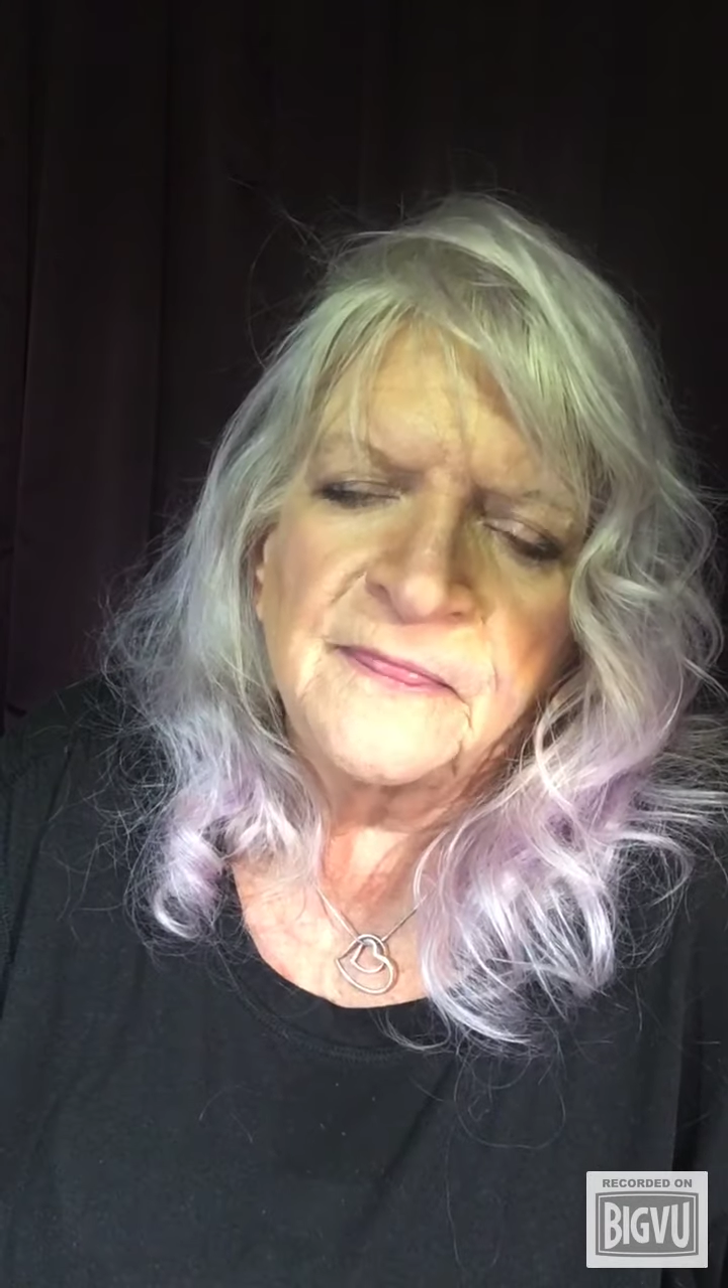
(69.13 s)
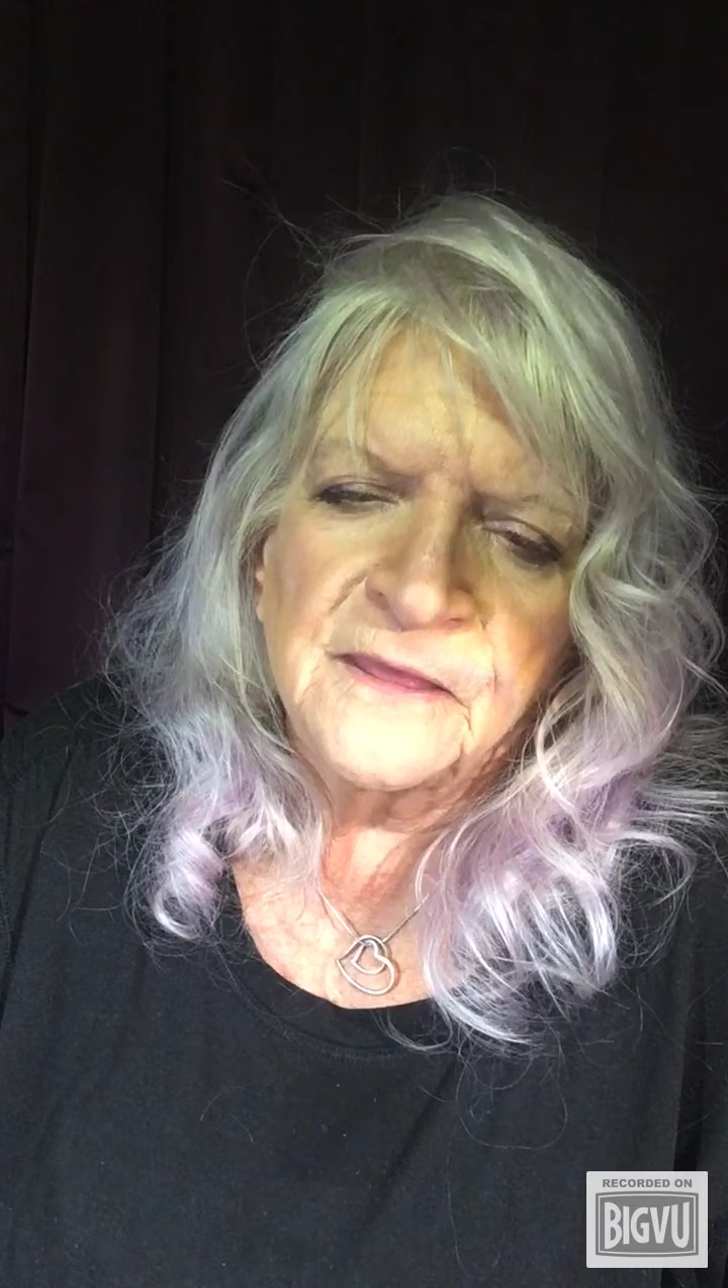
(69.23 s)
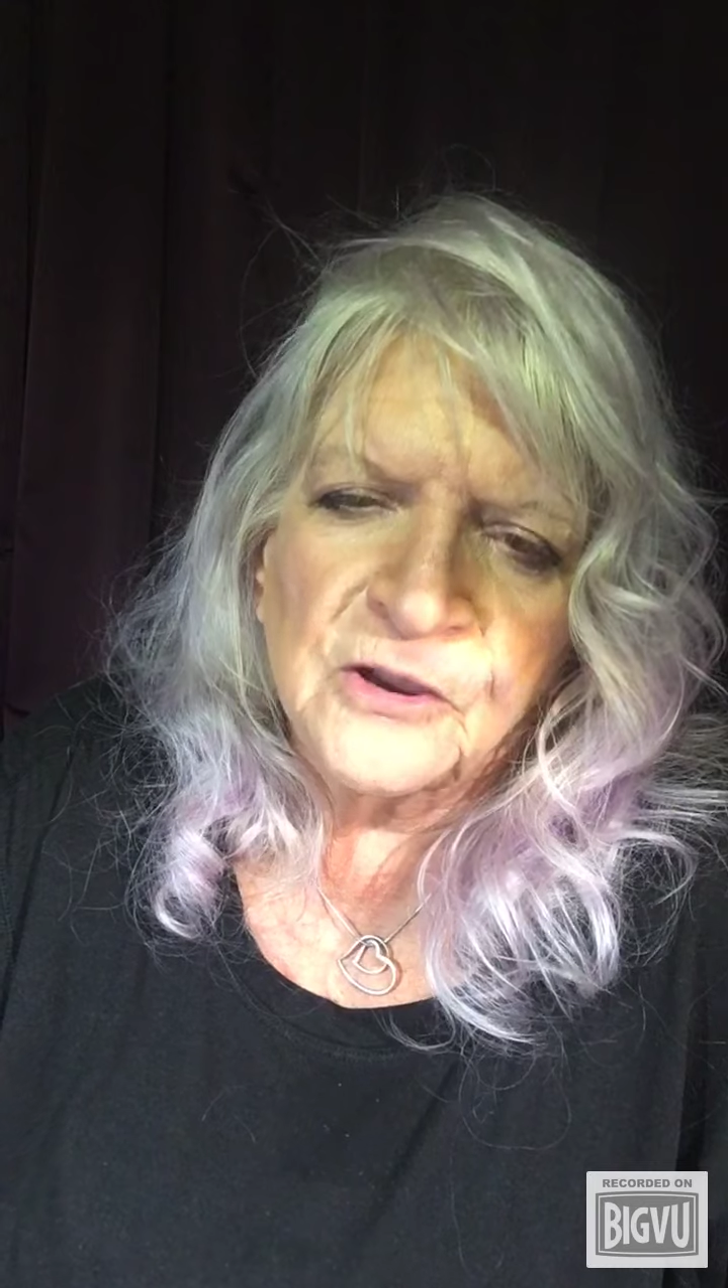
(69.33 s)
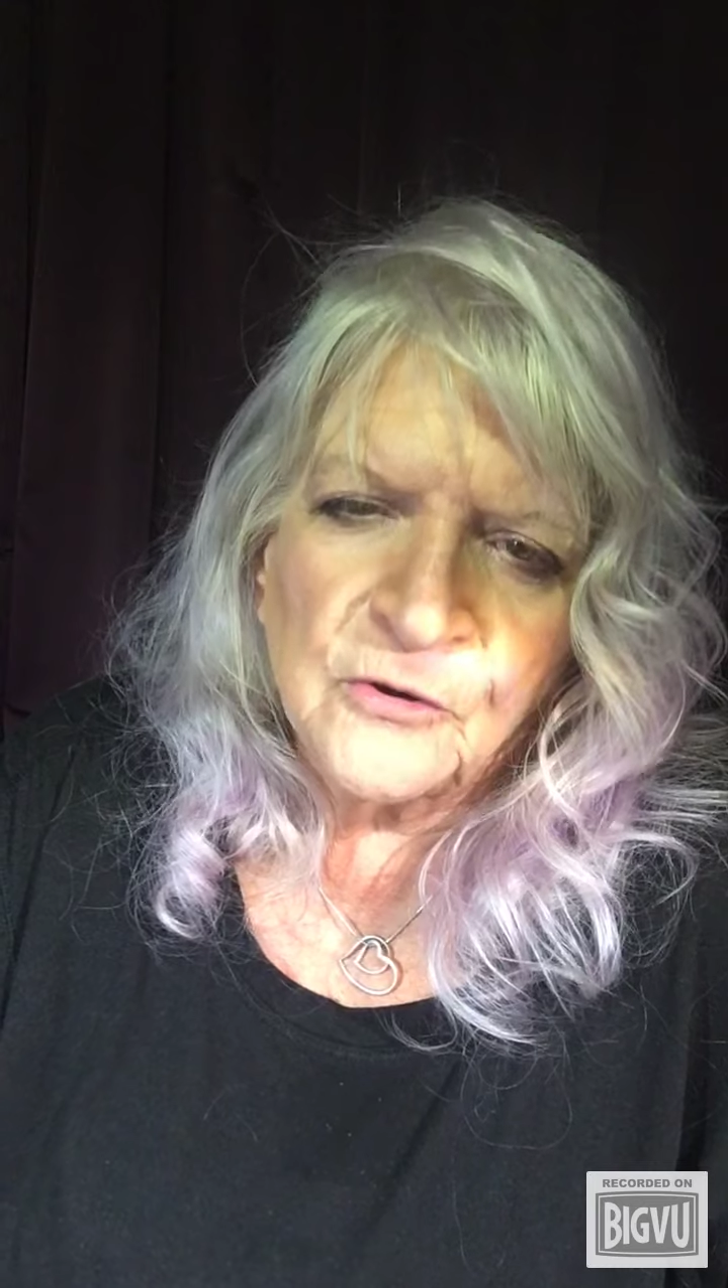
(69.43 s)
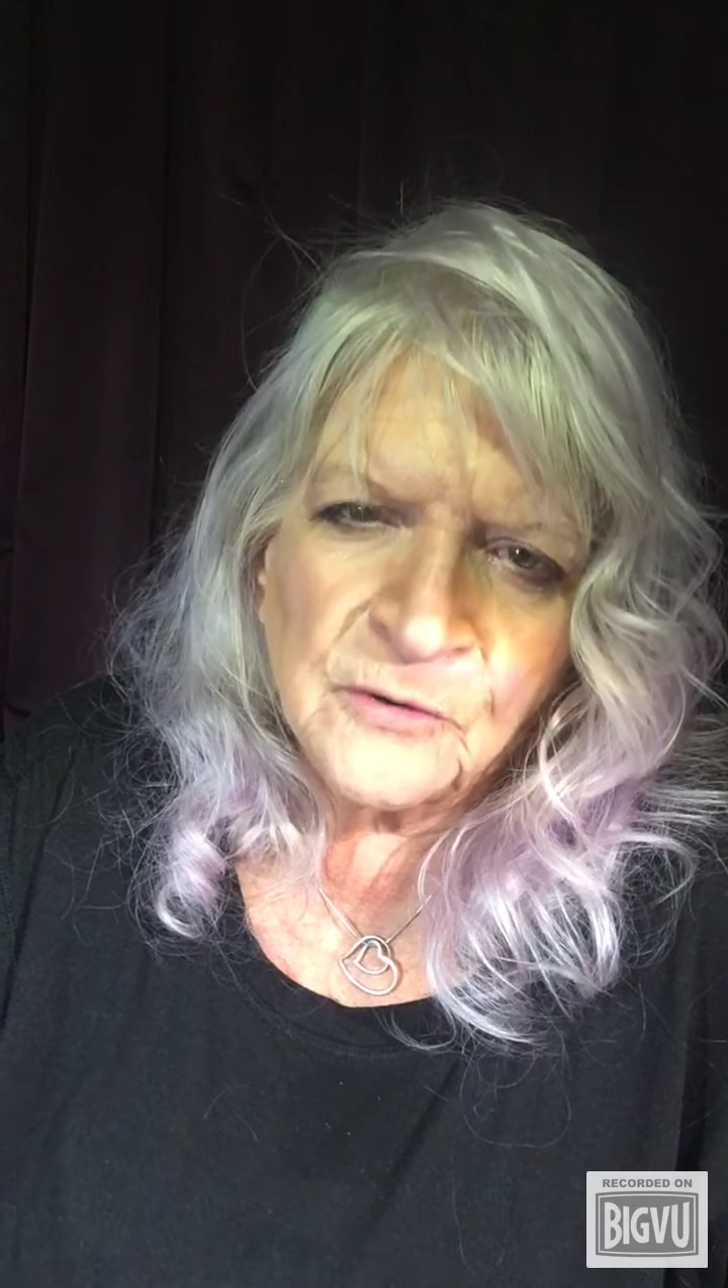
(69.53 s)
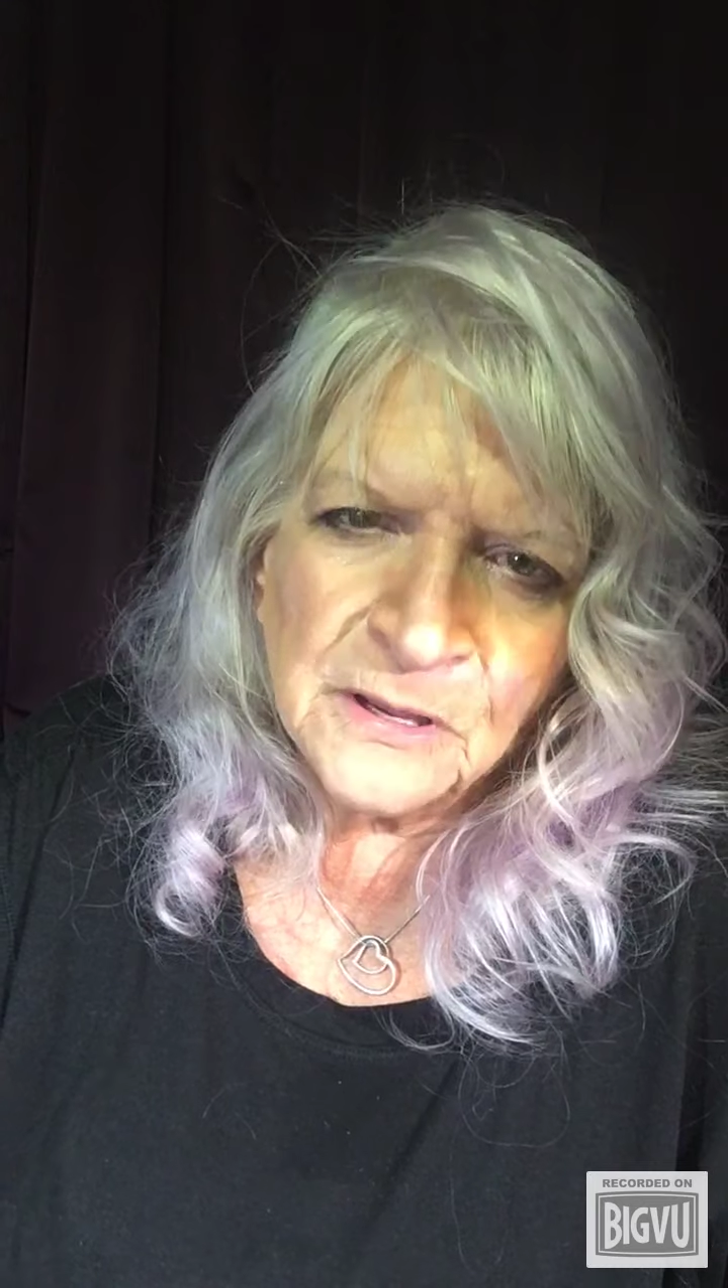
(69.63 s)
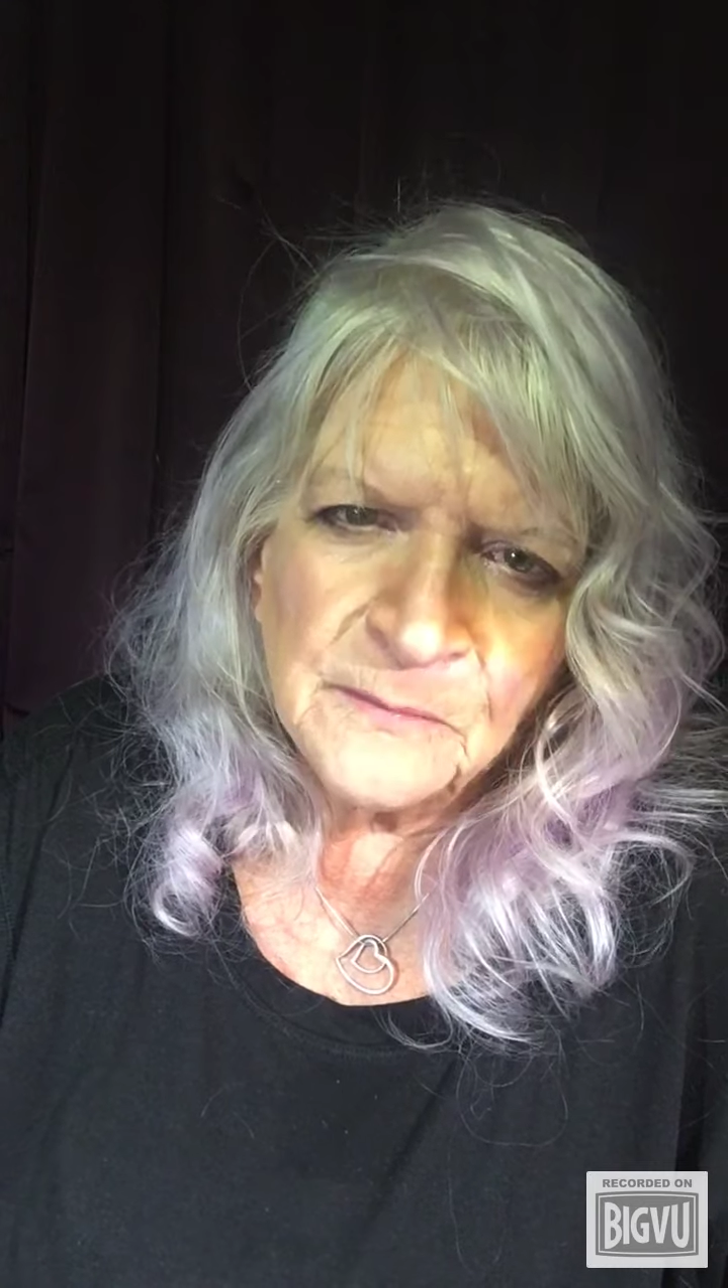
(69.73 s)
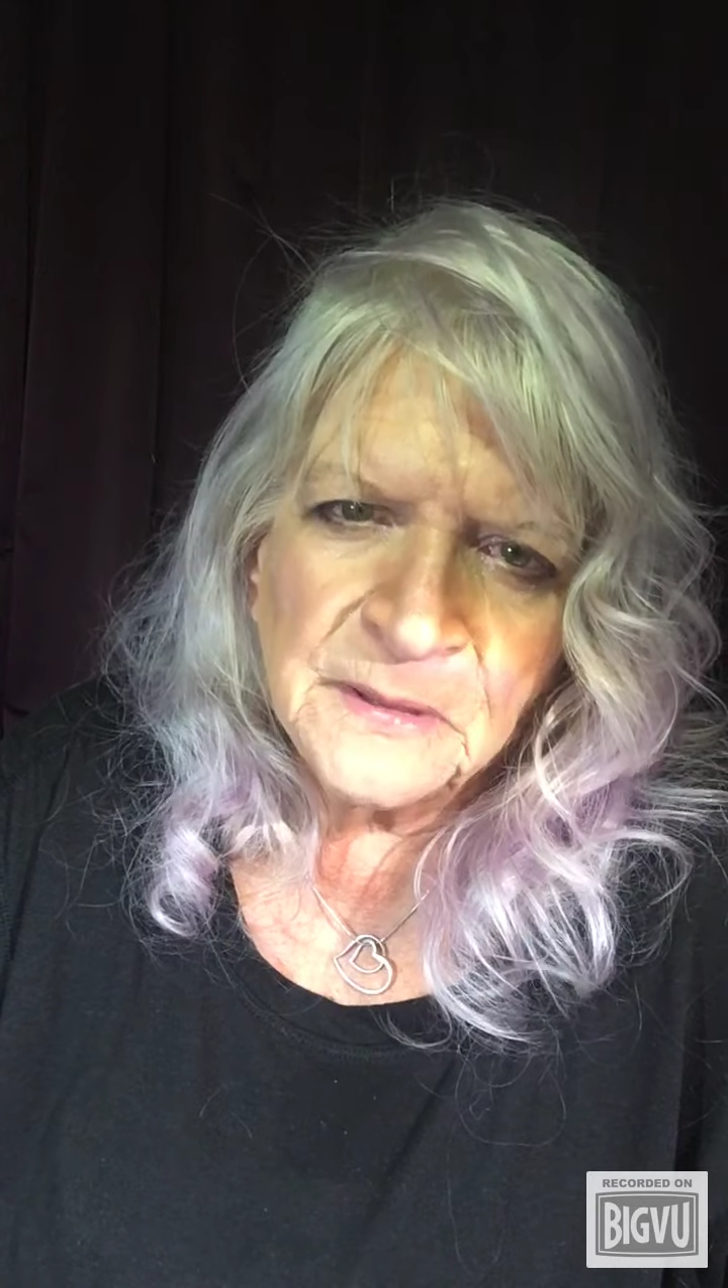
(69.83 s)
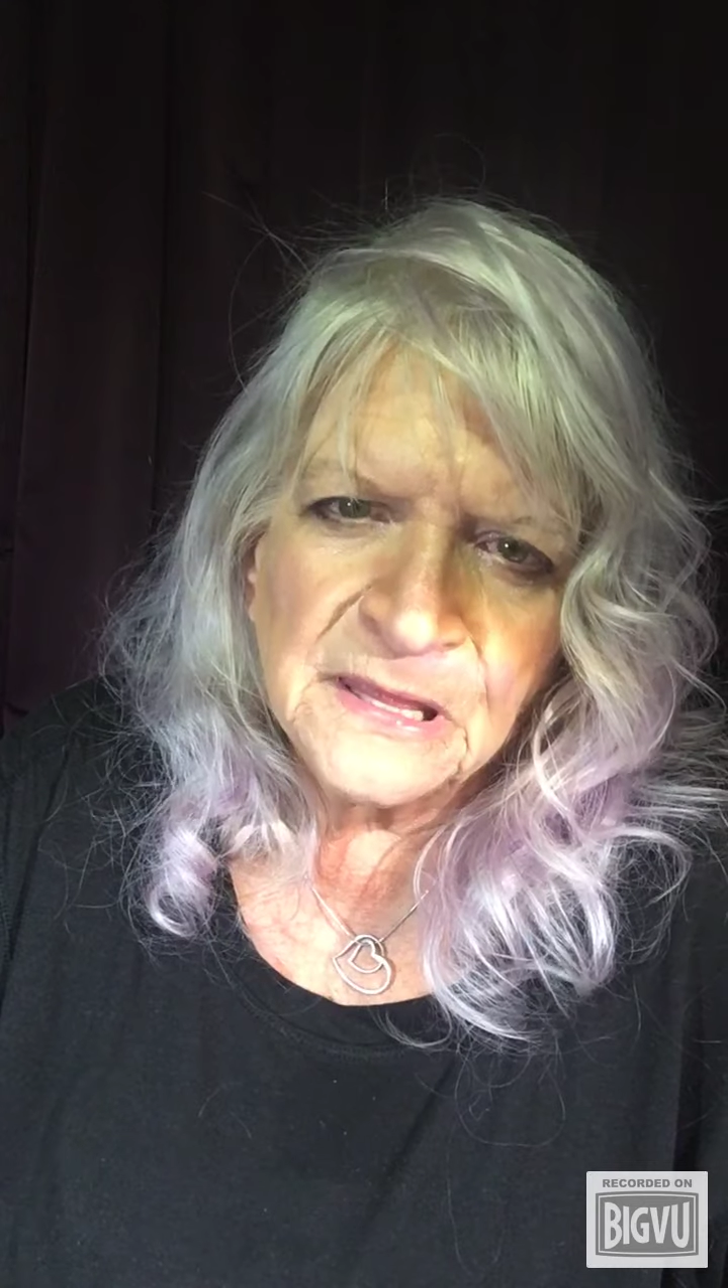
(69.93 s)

The crib